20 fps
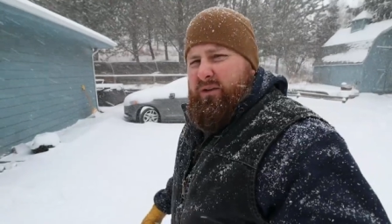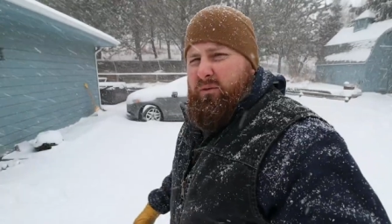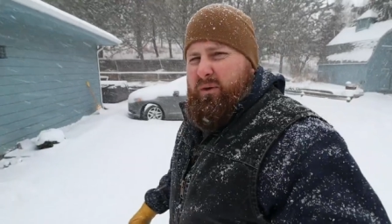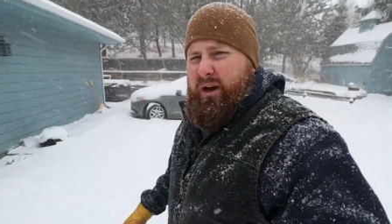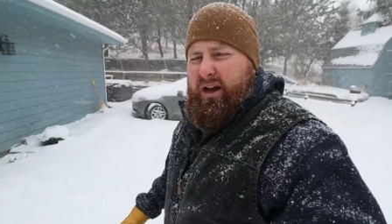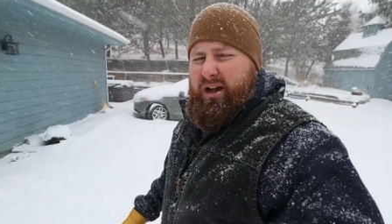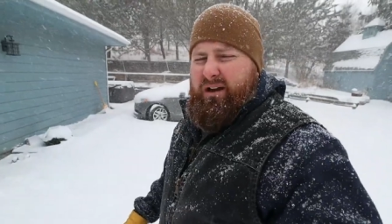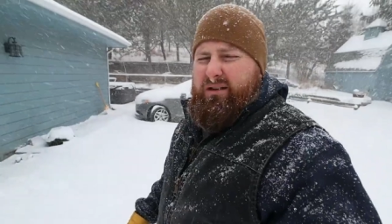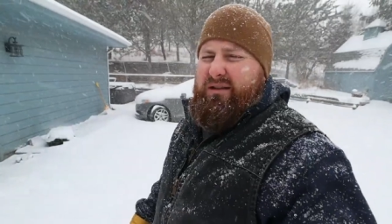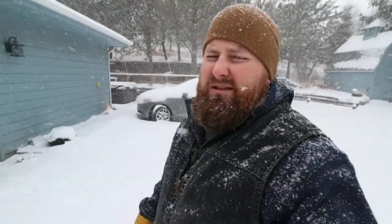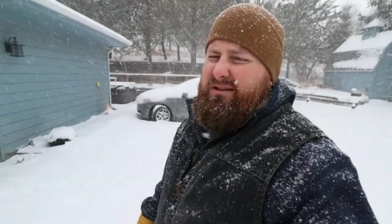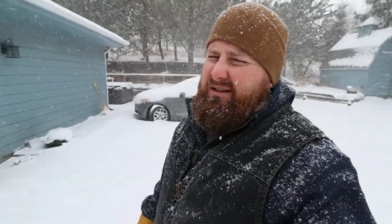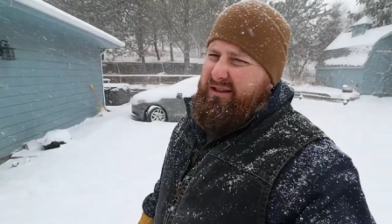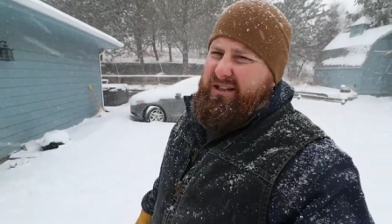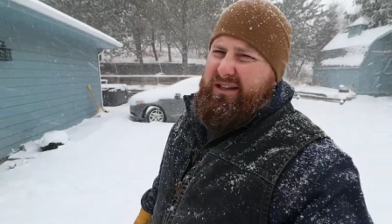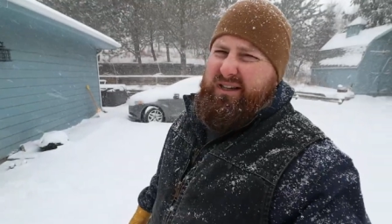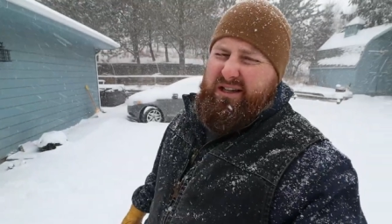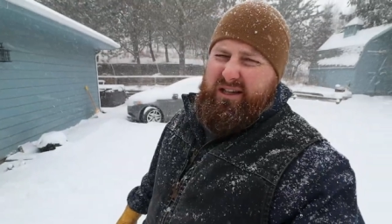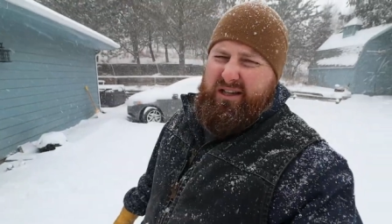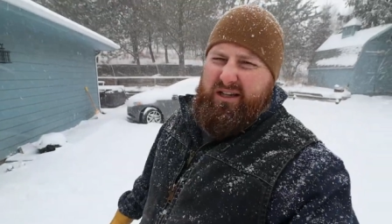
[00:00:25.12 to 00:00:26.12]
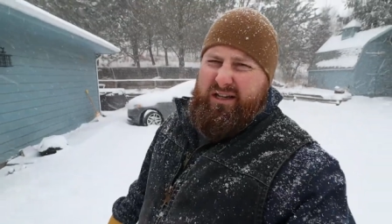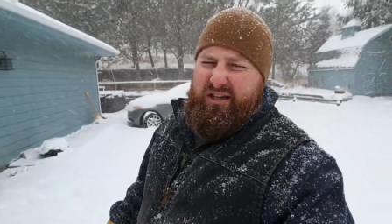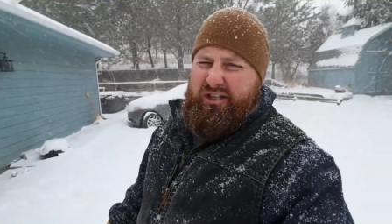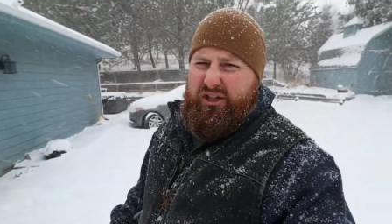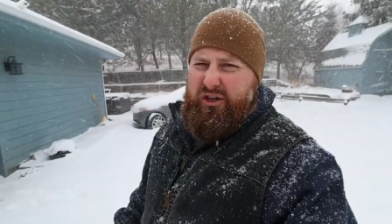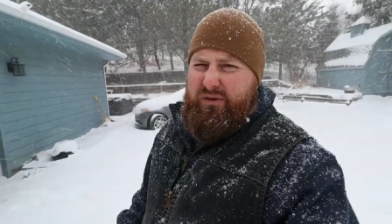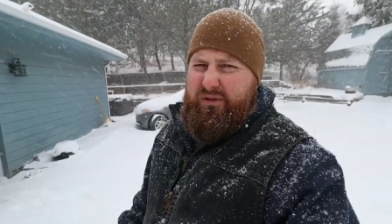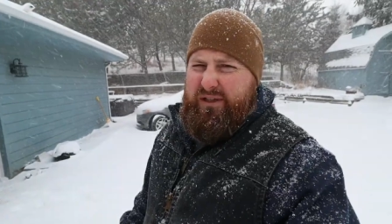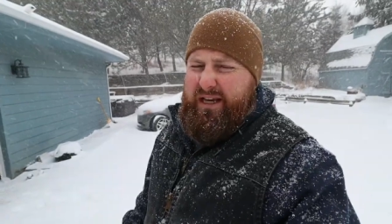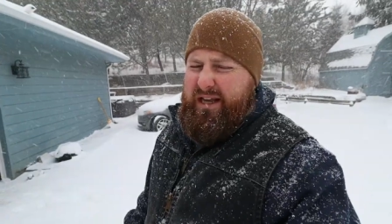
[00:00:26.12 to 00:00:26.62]
Well,
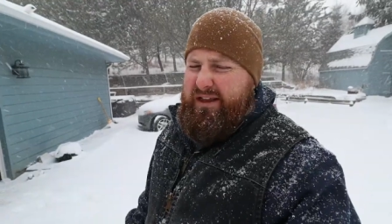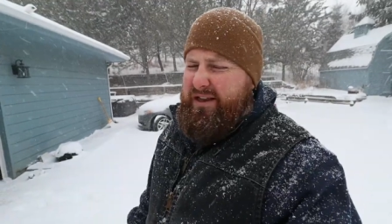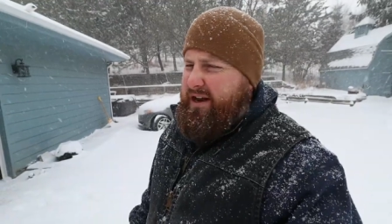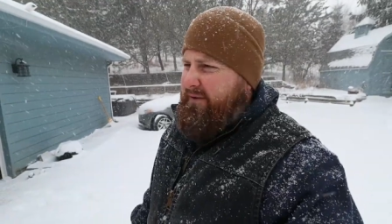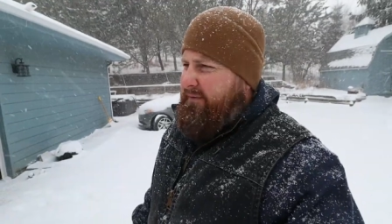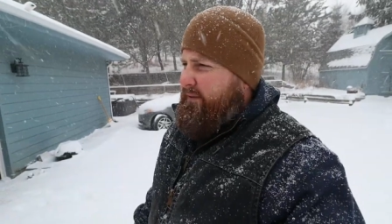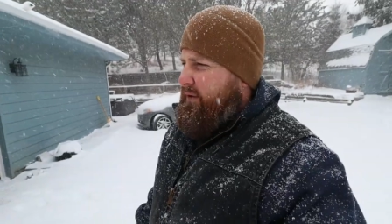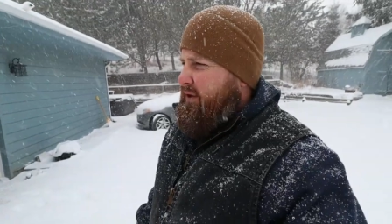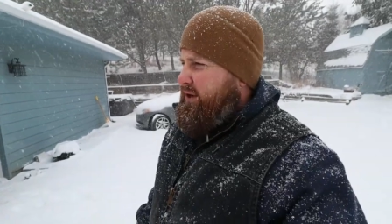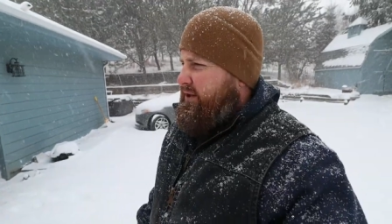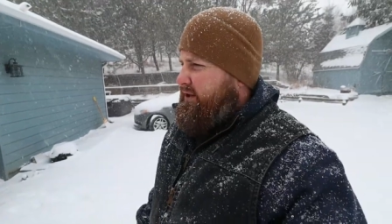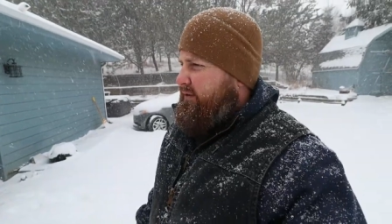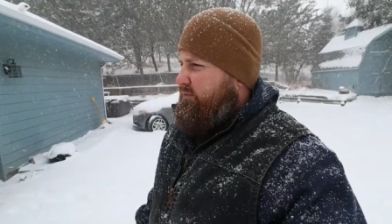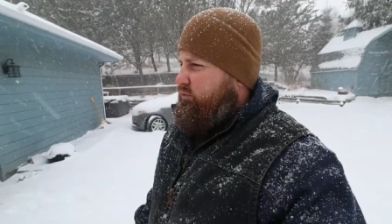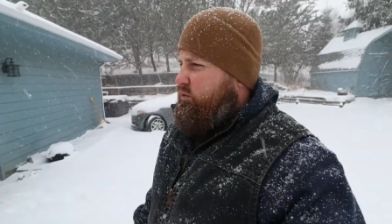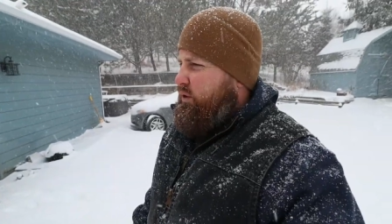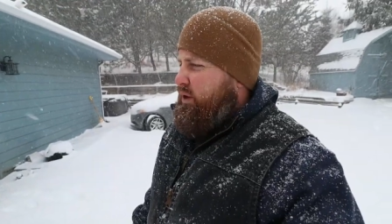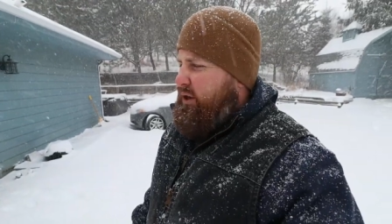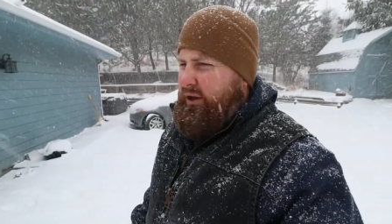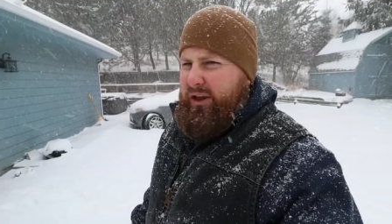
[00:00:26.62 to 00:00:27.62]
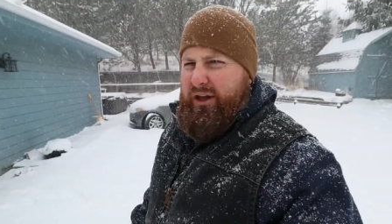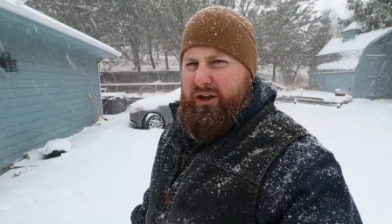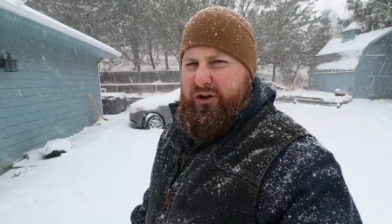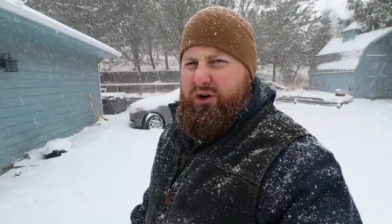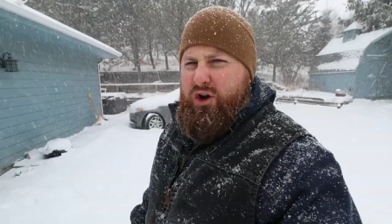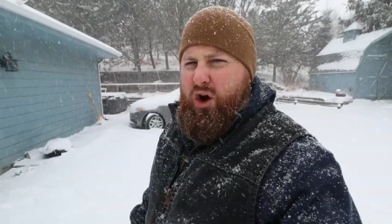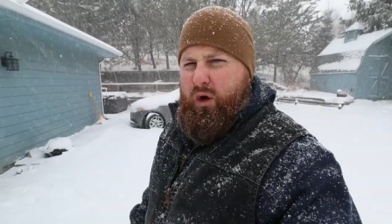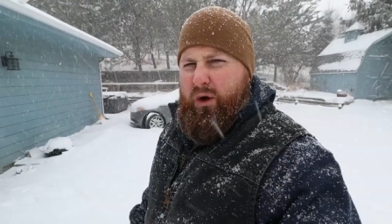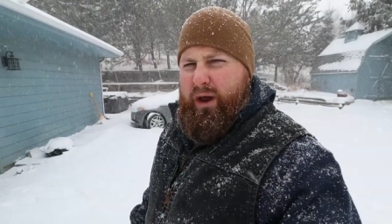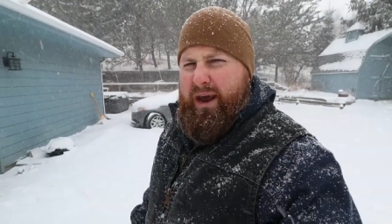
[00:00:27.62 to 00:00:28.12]
she was in there for this real
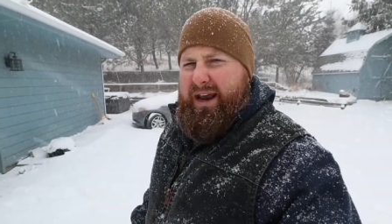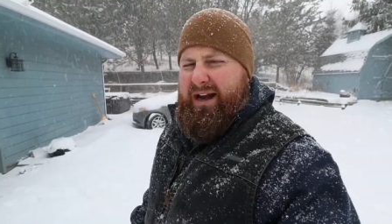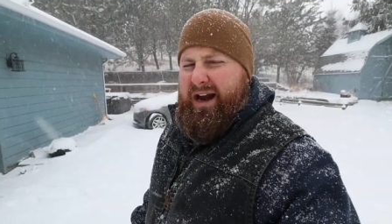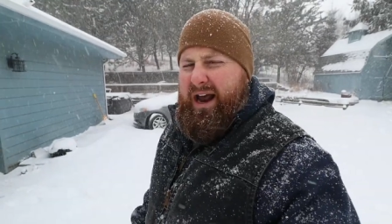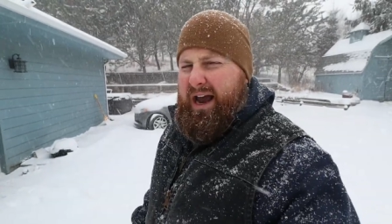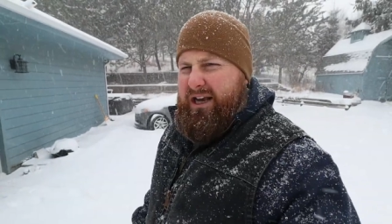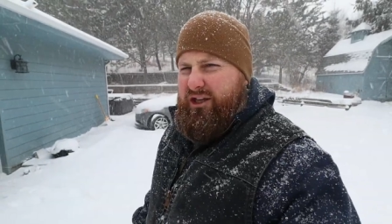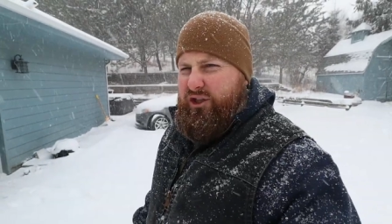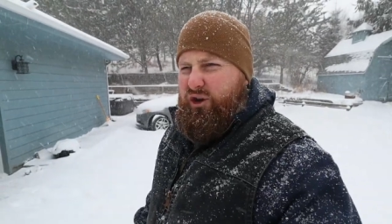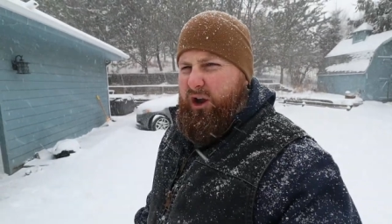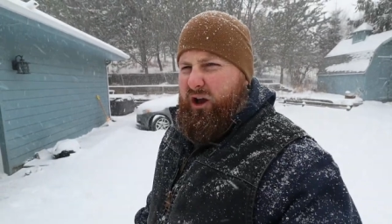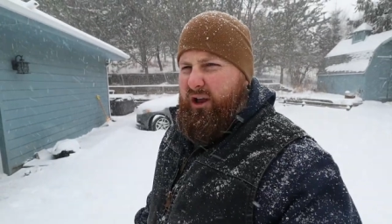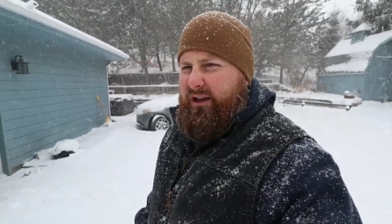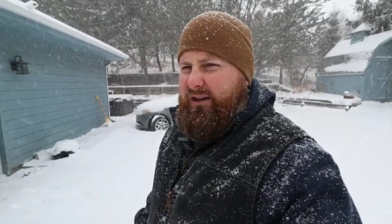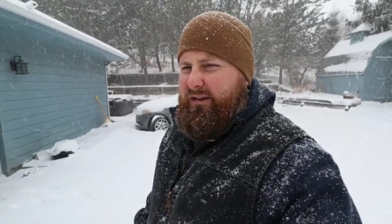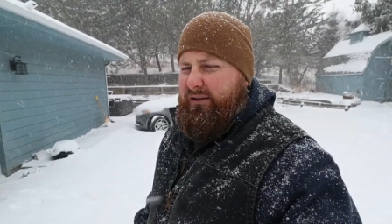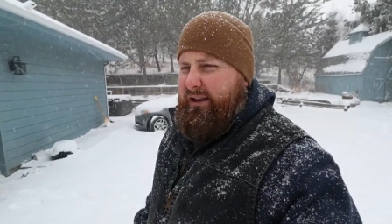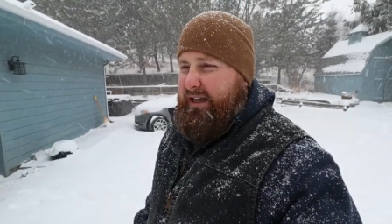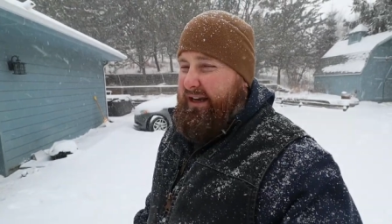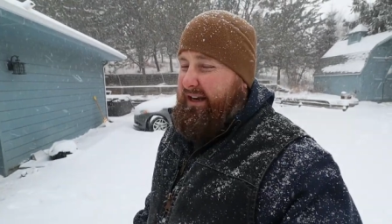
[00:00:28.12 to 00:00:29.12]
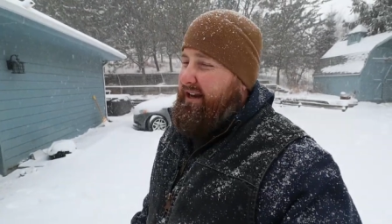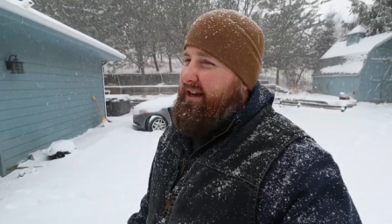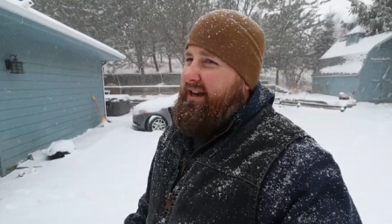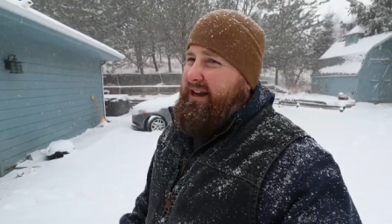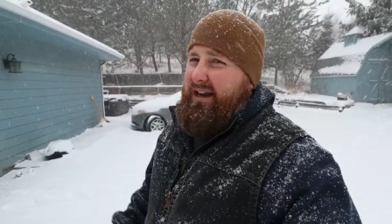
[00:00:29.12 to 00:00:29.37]
annoying hydraulic leak